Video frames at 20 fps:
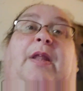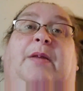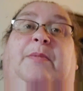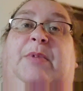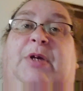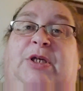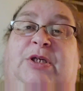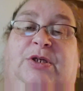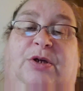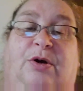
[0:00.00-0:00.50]

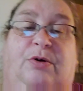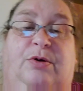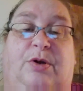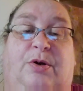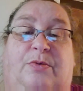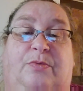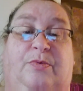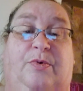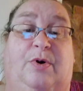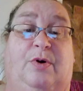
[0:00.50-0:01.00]
let me show
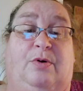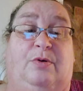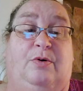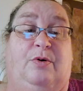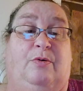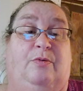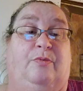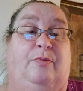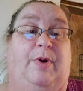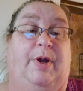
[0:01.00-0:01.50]
you real
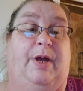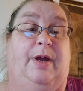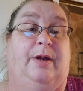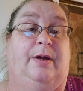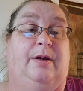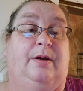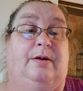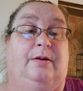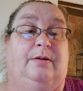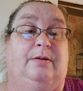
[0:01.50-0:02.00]

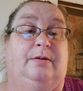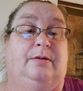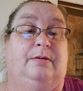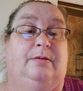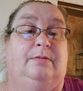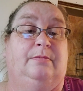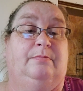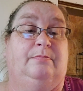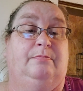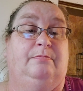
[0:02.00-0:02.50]
quick,
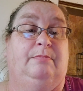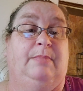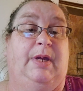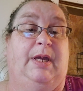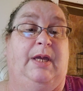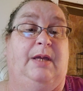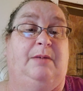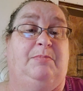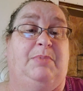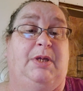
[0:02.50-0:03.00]

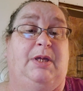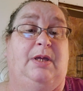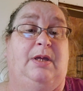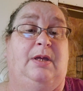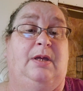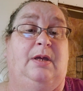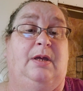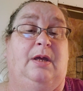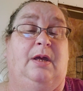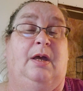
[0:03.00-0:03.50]

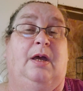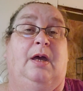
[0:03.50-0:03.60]
maybe.